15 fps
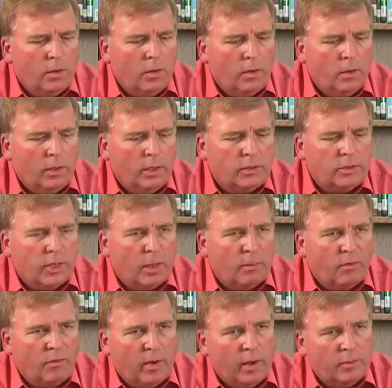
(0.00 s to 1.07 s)
Let's
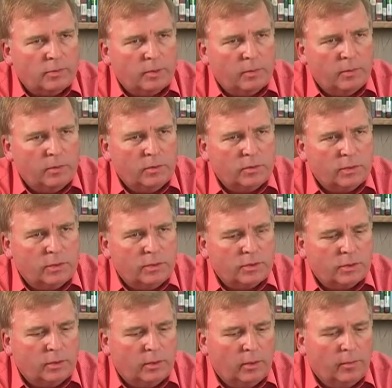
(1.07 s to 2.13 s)
amplify on something you said just
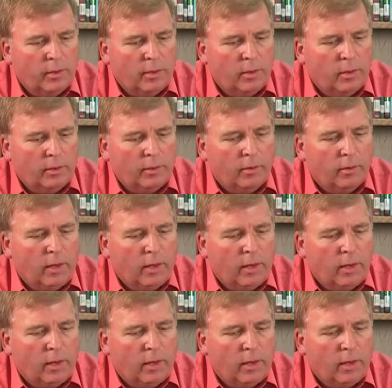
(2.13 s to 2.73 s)
a little bit earlier.